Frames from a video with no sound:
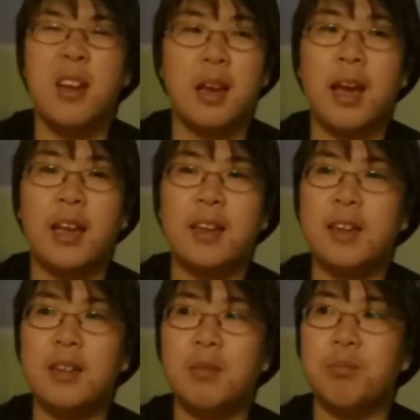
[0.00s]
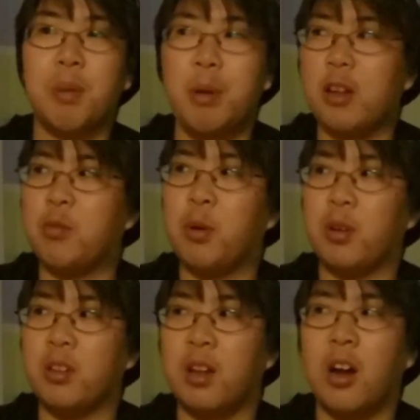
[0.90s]
Kenya maybe
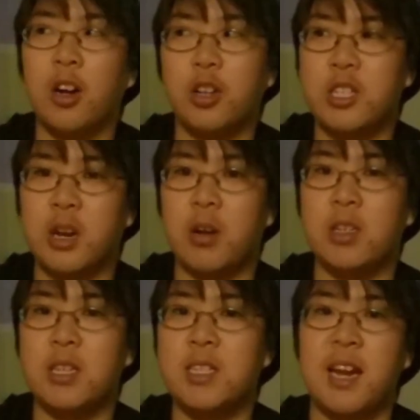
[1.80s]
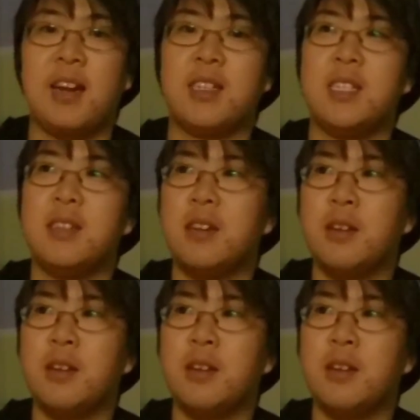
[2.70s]
experienced 100 terrorist attacks